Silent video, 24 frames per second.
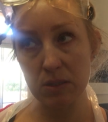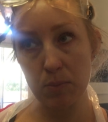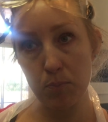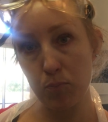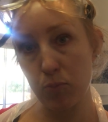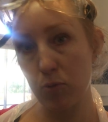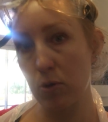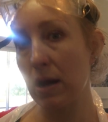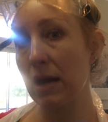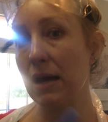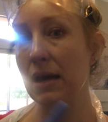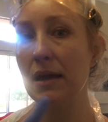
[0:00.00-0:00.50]
in
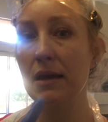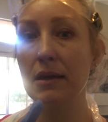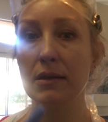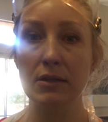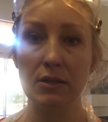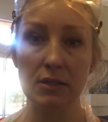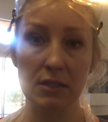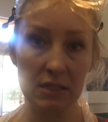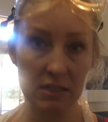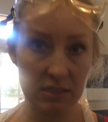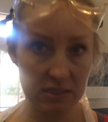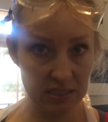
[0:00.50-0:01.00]

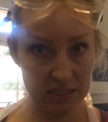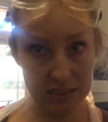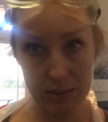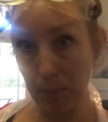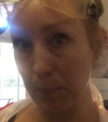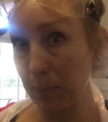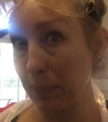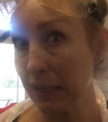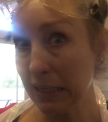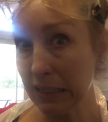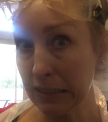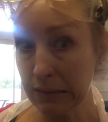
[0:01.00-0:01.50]
bread, yeast
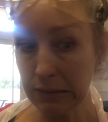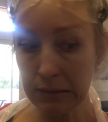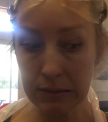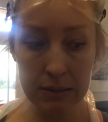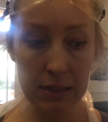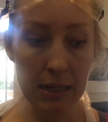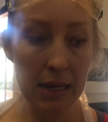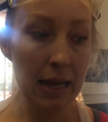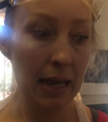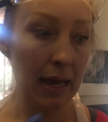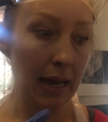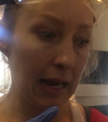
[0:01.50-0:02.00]
in beer,